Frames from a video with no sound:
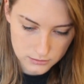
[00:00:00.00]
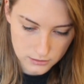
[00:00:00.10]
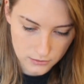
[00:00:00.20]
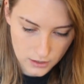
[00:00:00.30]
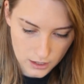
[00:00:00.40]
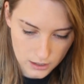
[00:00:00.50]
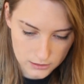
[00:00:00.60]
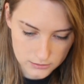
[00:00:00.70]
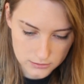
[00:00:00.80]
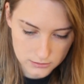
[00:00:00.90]
Got
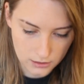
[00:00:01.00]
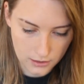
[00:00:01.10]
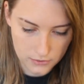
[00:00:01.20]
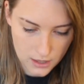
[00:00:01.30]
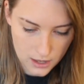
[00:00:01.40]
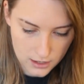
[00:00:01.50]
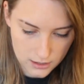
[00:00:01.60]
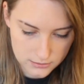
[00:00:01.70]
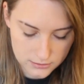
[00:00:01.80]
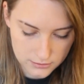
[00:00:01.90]
that. Got
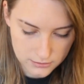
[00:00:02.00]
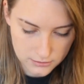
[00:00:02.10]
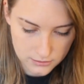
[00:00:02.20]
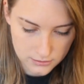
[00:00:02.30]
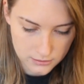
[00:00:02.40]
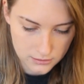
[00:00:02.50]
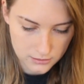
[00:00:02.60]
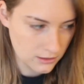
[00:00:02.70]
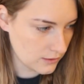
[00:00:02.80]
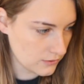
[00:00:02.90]
that.
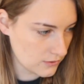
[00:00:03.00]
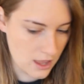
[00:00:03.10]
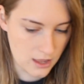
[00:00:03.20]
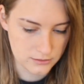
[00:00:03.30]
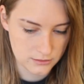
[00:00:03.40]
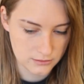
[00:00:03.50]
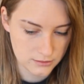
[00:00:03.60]
Got that.